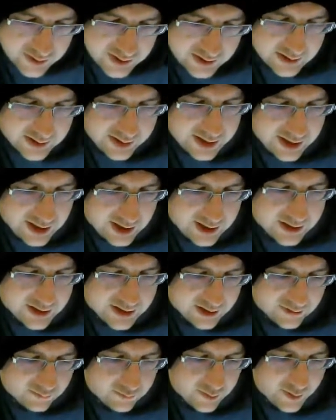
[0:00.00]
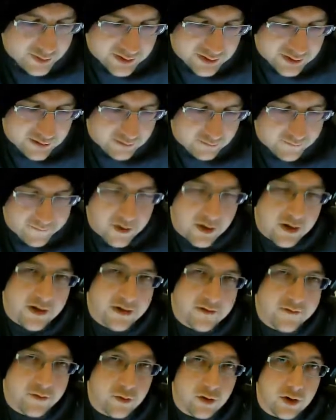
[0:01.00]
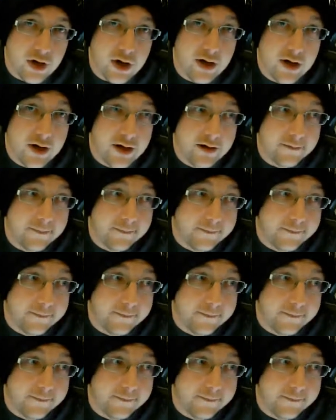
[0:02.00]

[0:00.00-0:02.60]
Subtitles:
in the challenge has weapon skill 5 or higher.